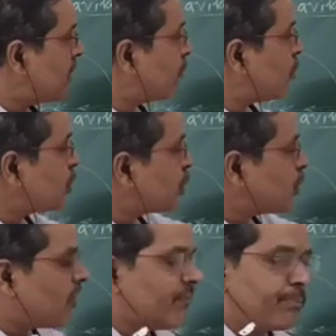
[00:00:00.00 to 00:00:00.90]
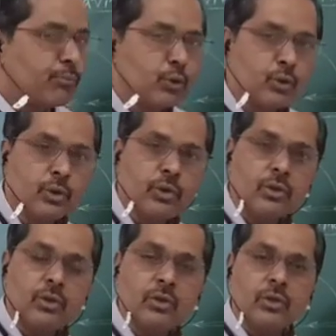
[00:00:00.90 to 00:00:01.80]
motion of
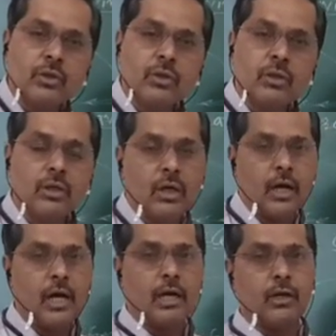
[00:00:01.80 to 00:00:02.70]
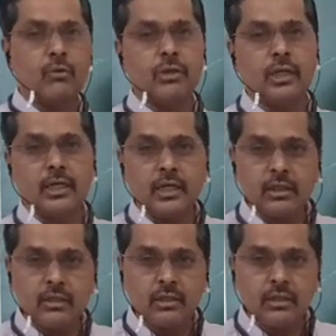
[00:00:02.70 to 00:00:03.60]
moon around the
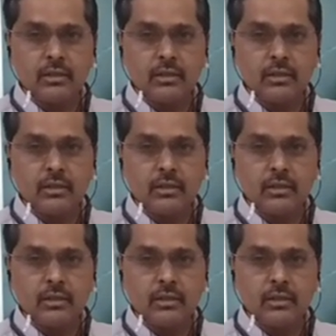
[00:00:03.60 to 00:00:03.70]
earth.